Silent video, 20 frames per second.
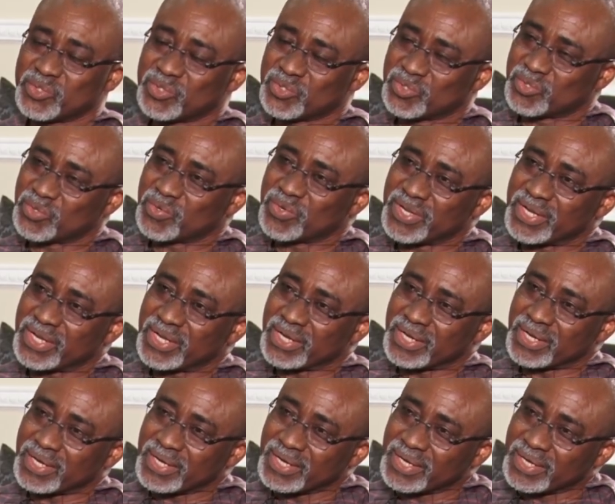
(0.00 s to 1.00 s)
So
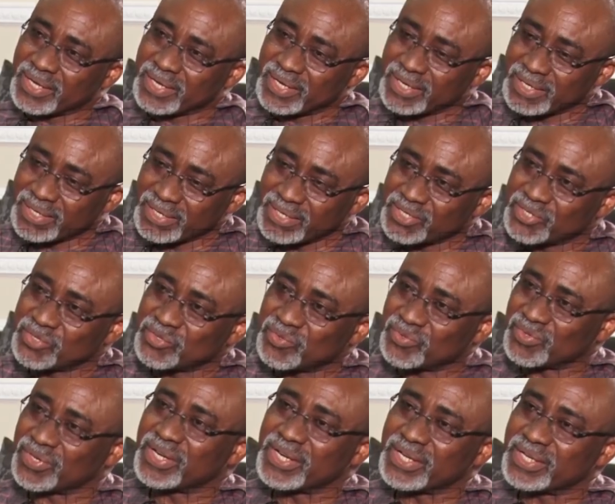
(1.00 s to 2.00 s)
the issue
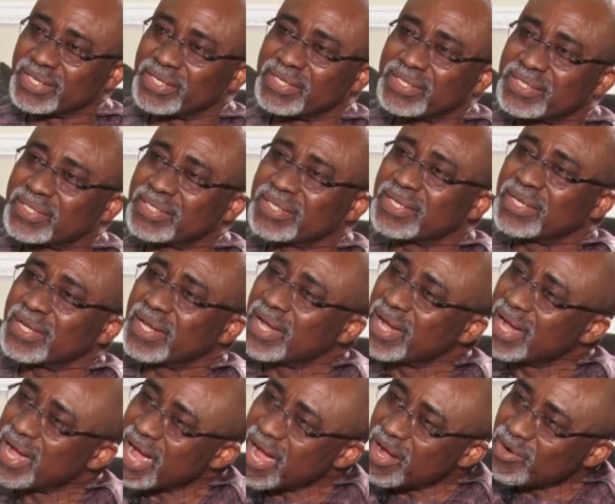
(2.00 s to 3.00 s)
really is,
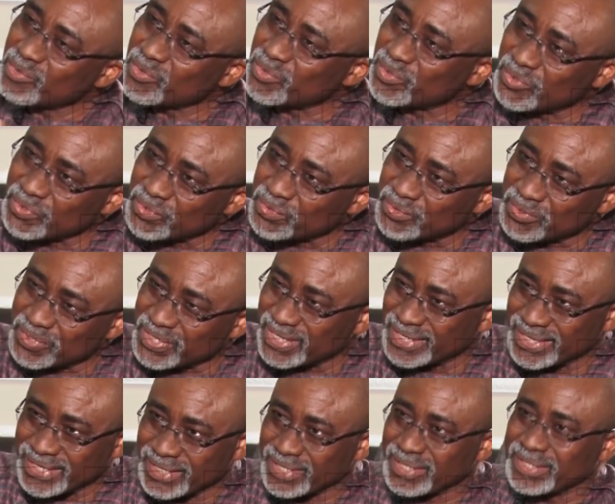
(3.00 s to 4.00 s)
how do you
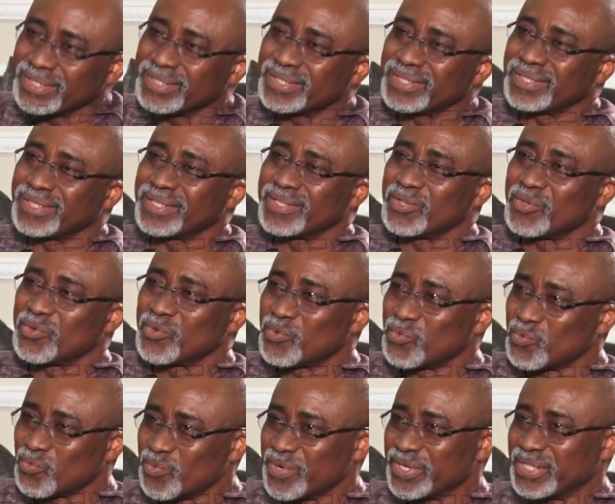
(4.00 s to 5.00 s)
deal
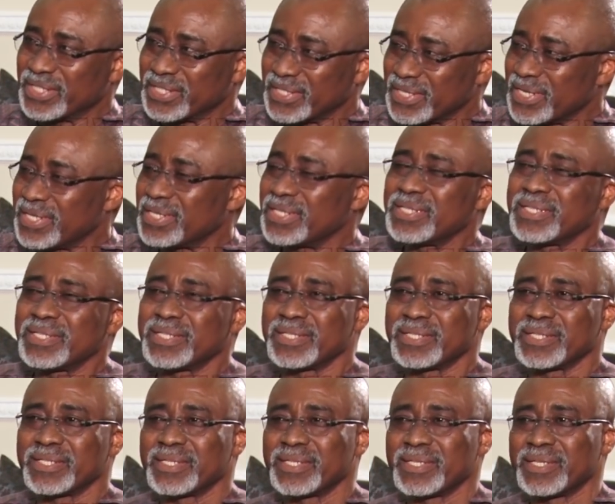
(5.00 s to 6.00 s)
with this